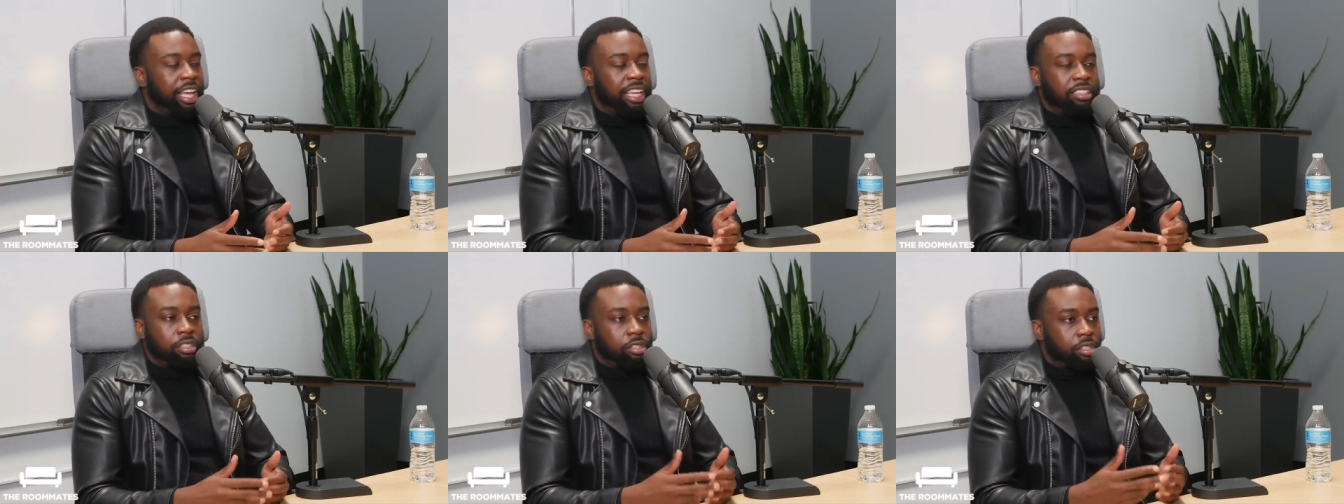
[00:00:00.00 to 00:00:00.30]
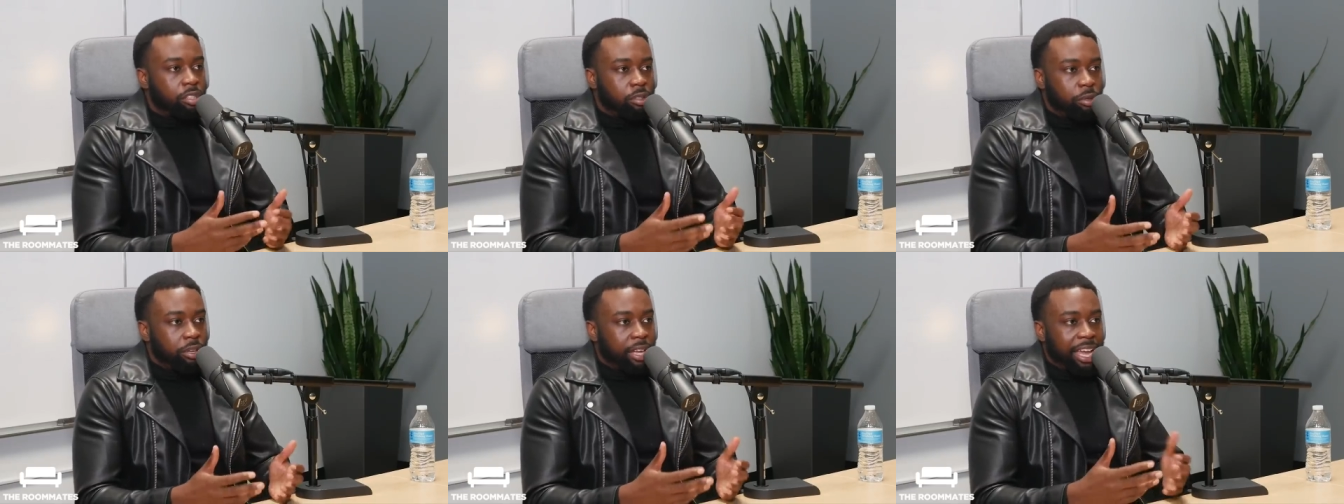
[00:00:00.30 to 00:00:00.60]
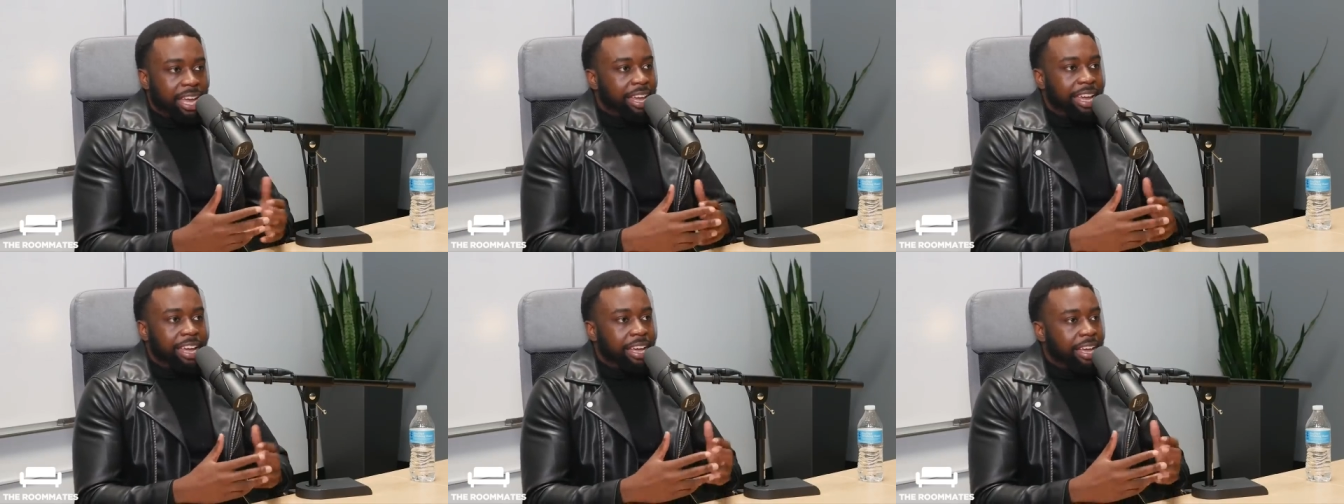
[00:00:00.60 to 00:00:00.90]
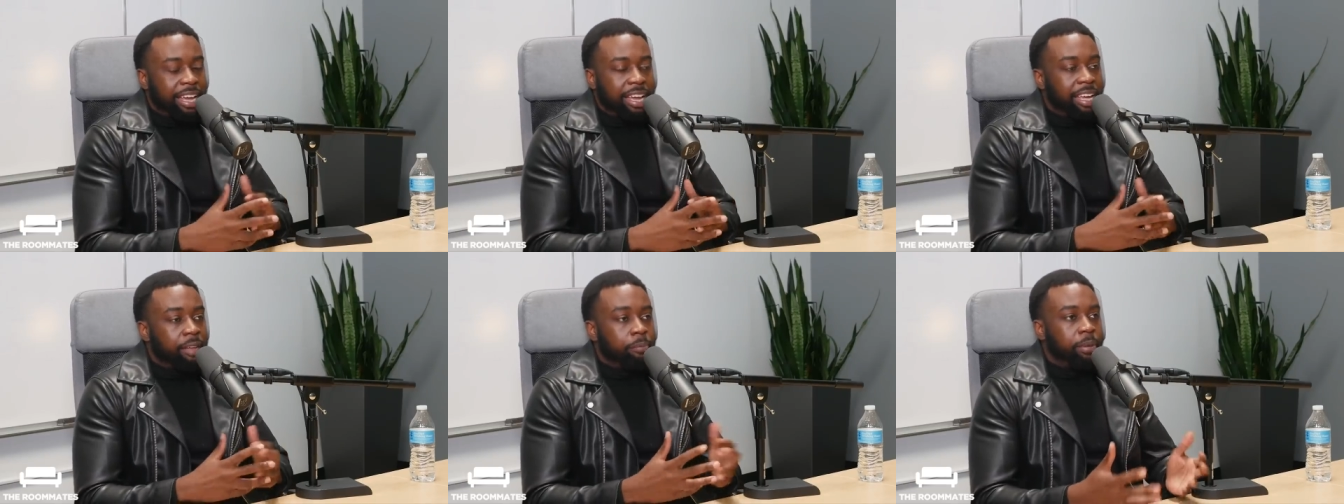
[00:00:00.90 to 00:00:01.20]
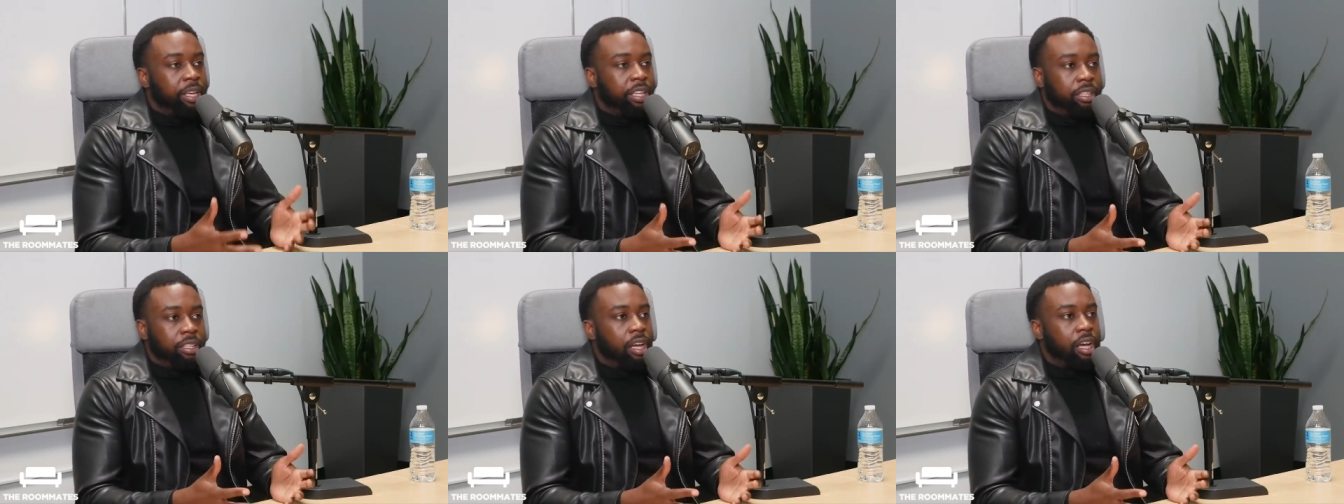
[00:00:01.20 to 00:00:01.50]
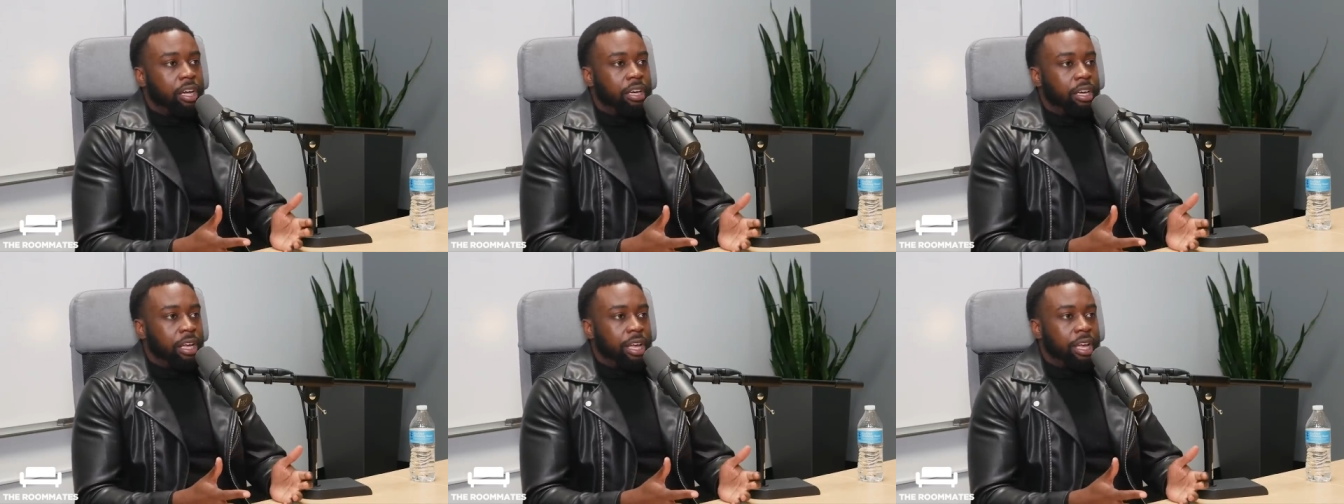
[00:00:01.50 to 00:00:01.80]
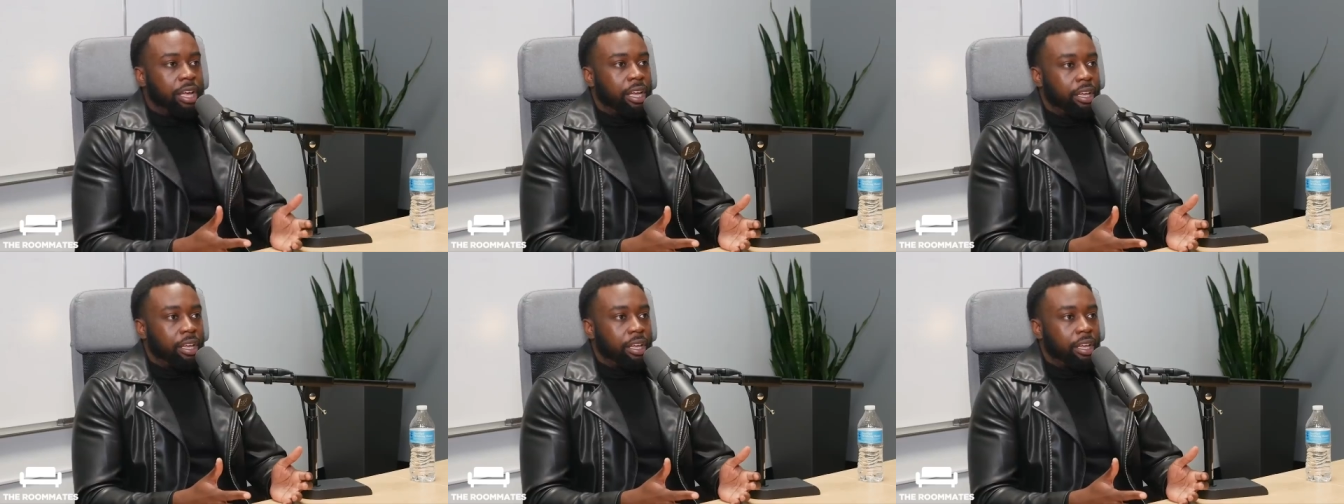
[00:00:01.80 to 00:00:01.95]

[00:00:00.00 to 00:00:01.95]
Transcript: it's just, it can be done.